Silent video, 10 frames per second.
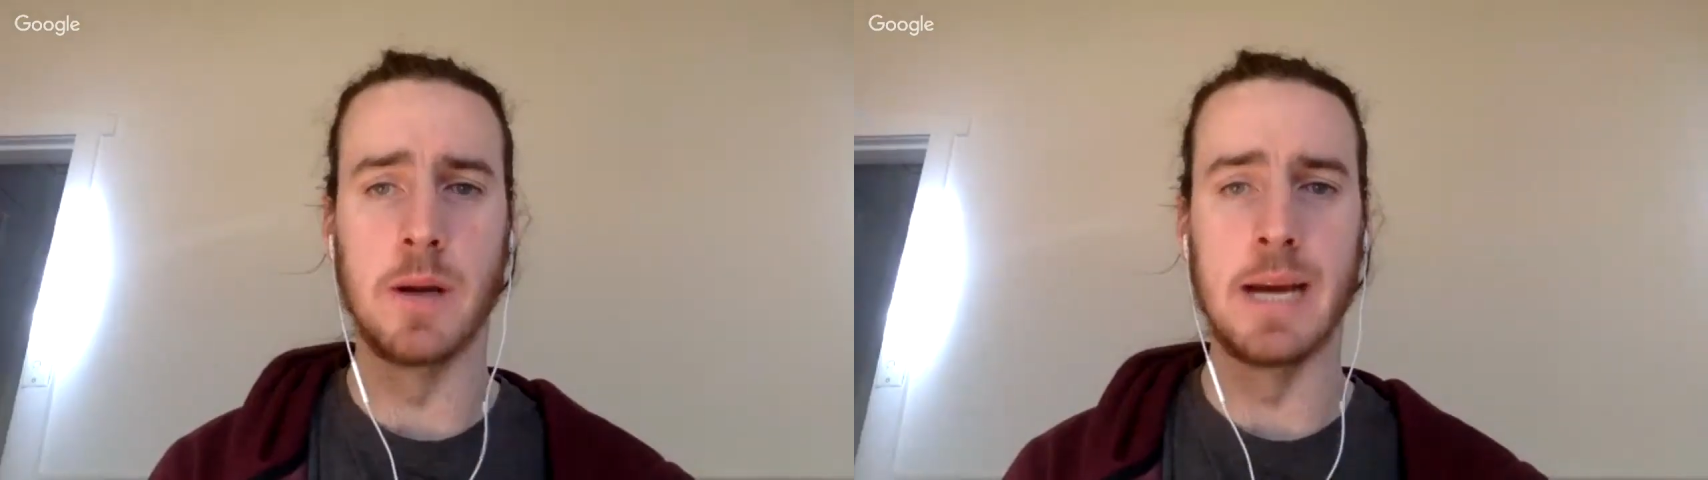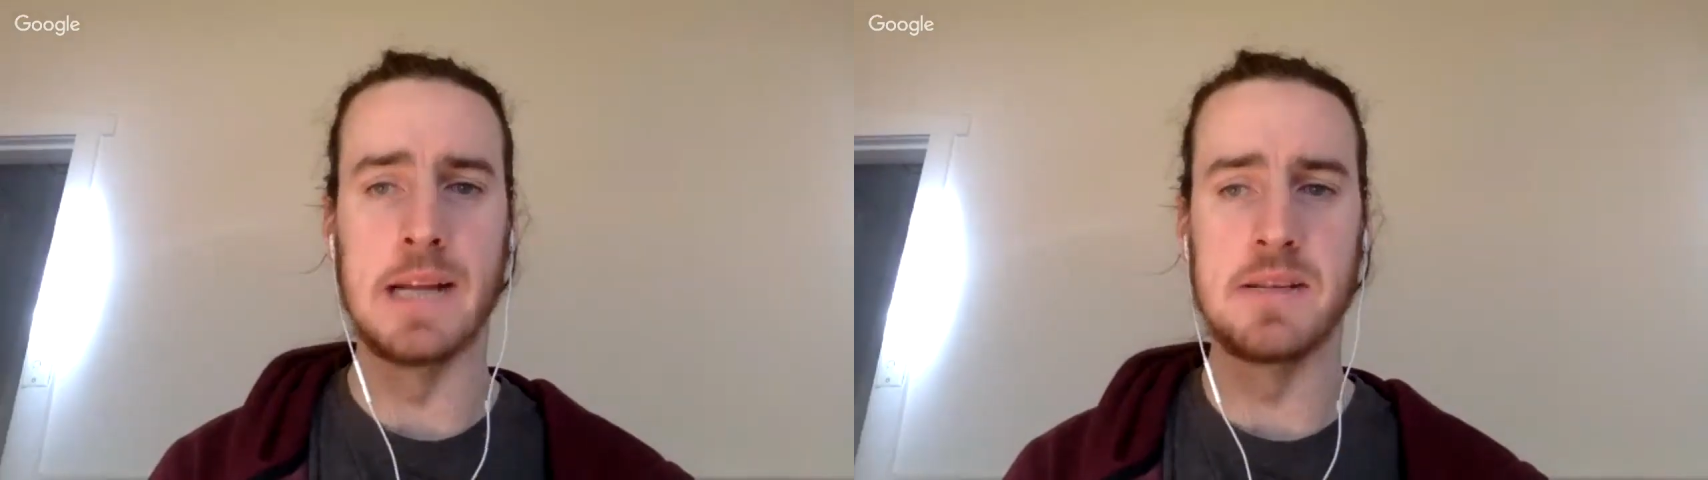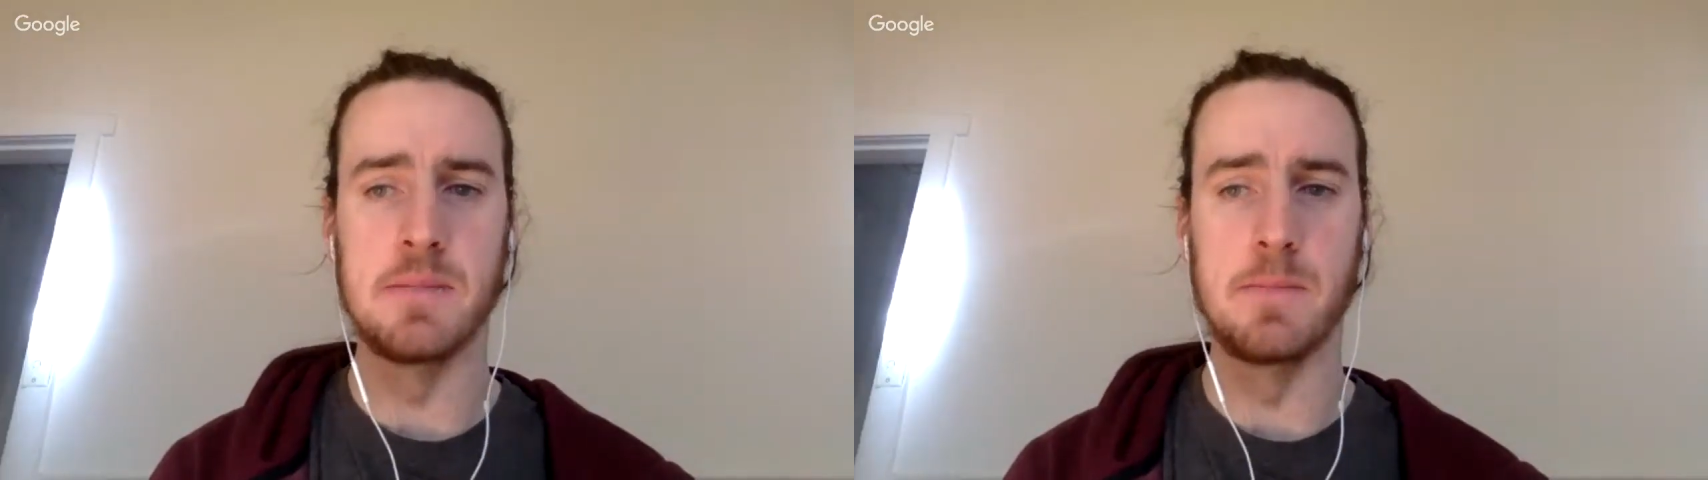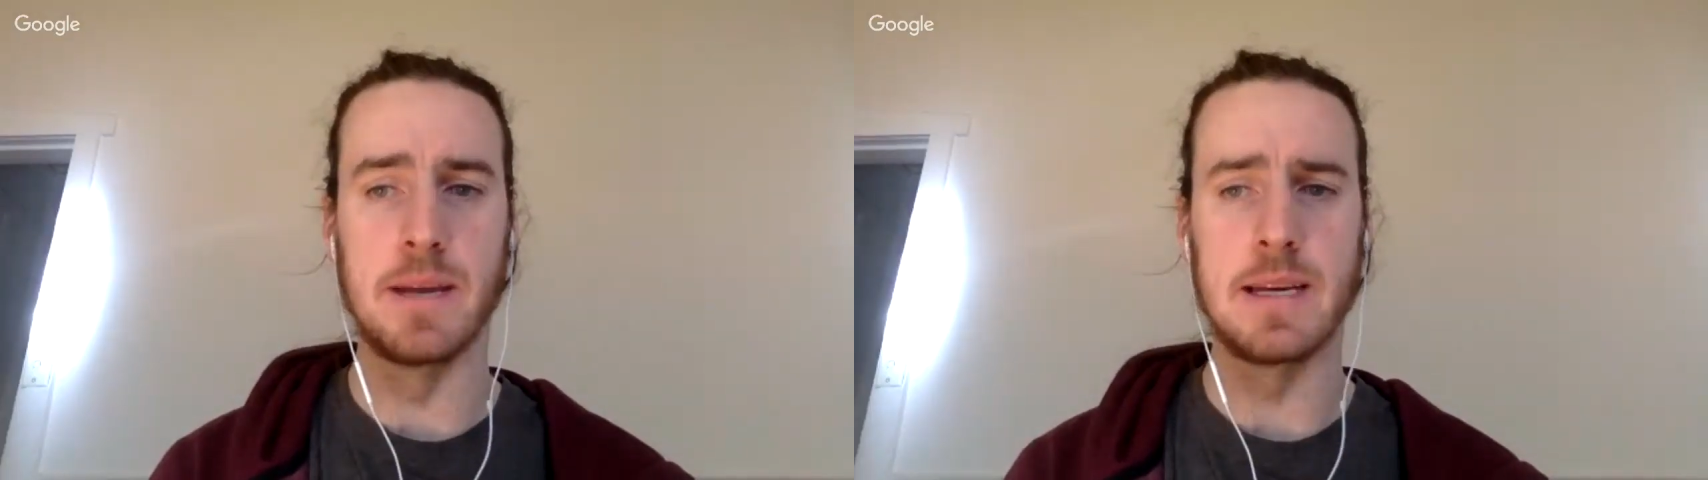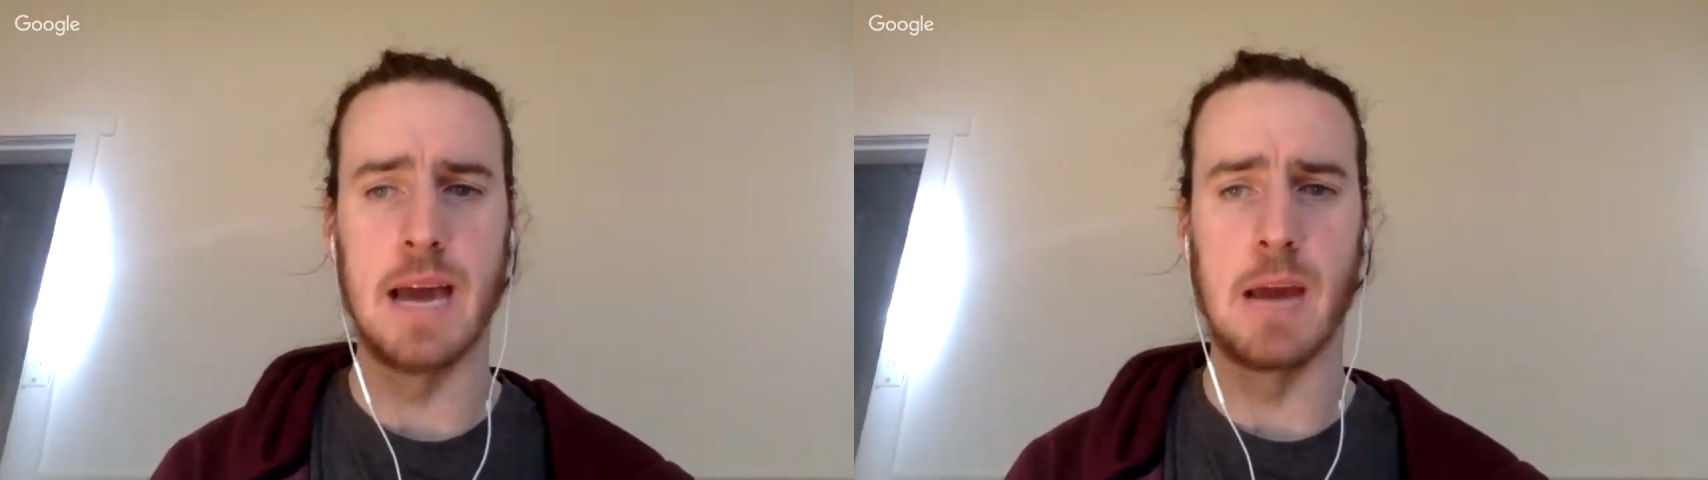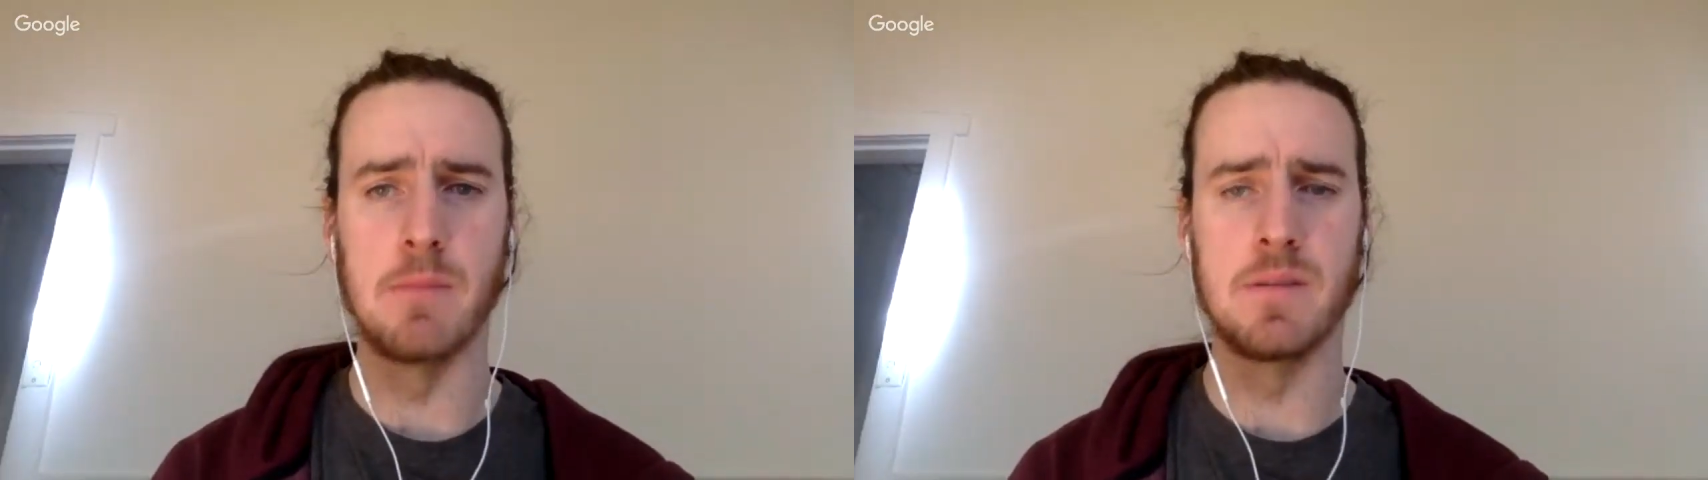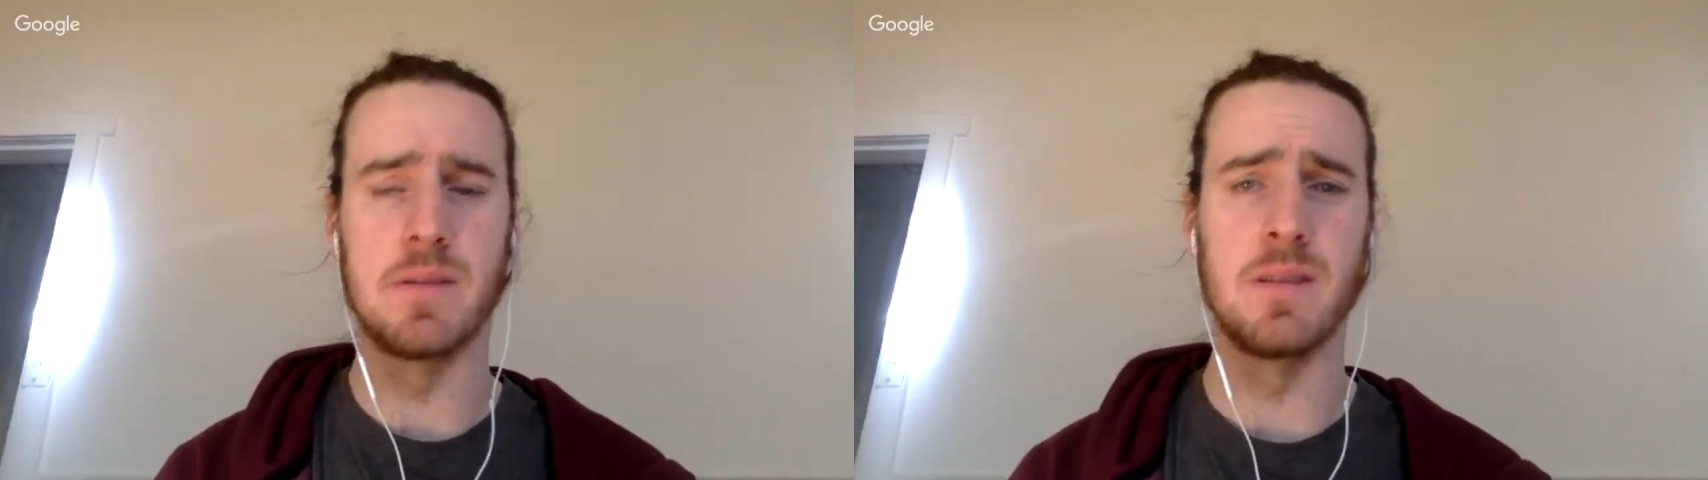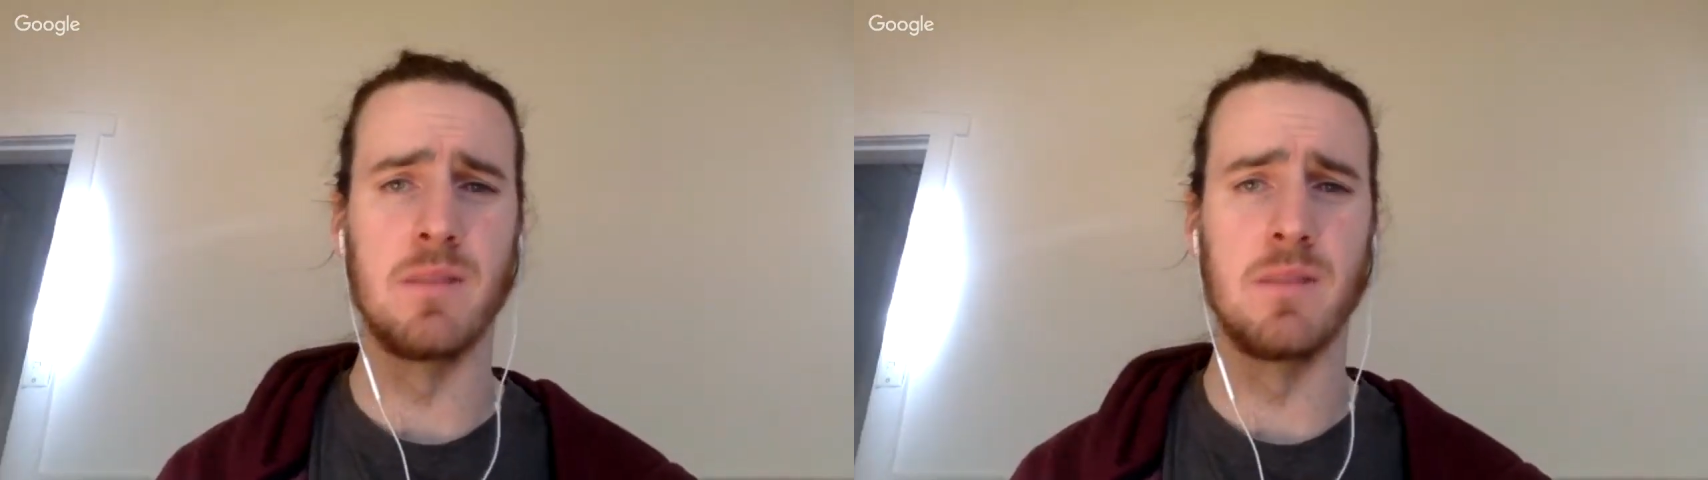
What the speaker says: had some big games.